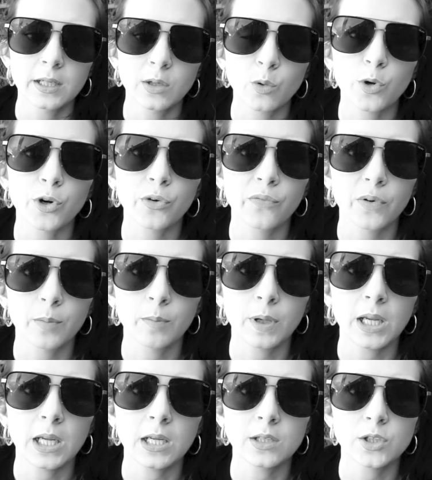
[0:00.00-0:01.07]
in order for
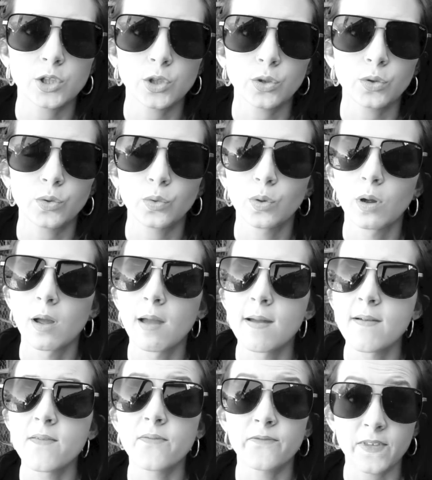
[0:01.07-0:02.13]
me to
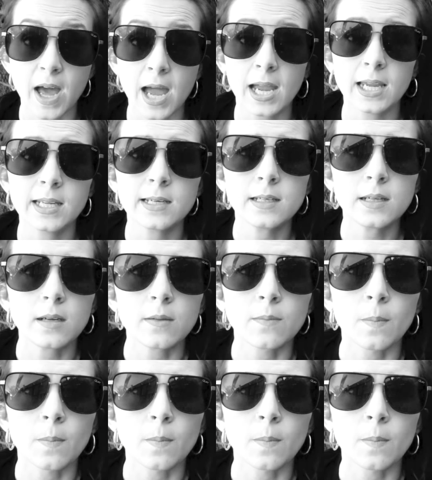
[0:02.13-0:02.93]
find